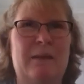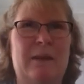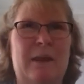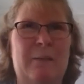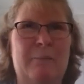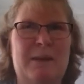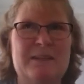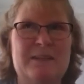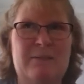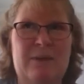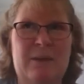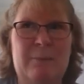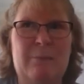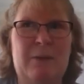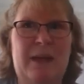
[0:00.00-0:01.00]
a massive
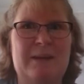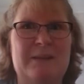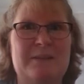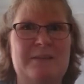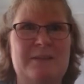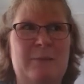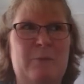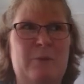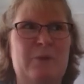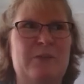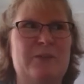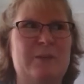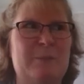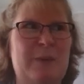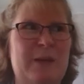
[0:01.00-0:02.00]
impact as someone on the
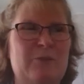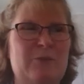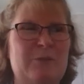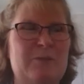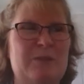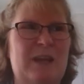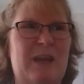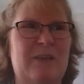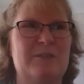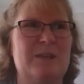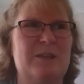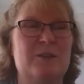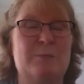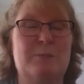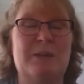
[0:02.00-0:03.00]
spectrum to have
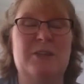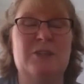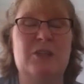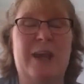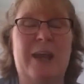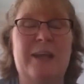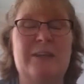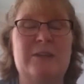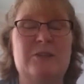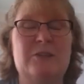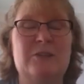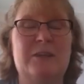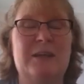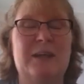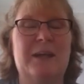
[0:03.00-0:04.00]
such a big change.
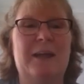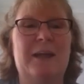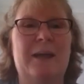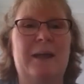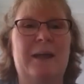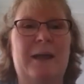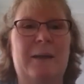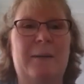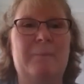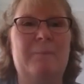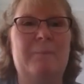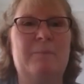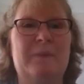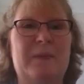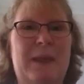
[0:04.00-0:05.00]

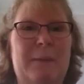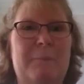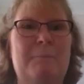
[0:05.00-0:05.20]
Yeah.